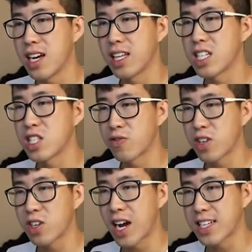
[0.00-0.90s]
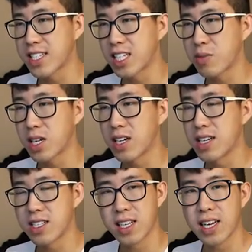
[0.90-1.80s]
And then severe acidemia
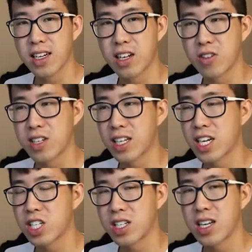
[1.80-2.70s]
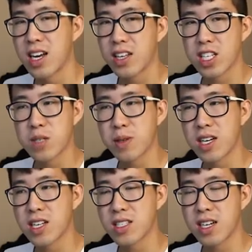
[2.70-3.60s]
is again another indication. This is
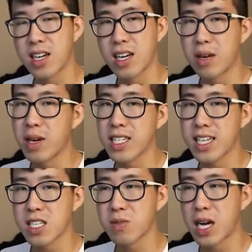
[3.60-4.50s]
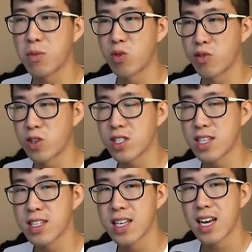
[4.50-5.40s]
because uh, it may take some time to reverse
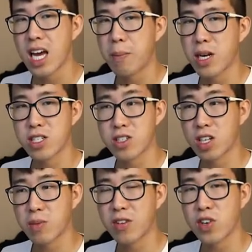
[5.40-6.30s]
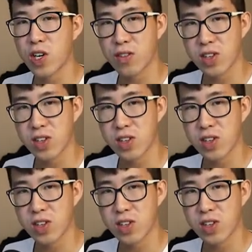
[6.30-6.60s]
this, and patients are going to be very, very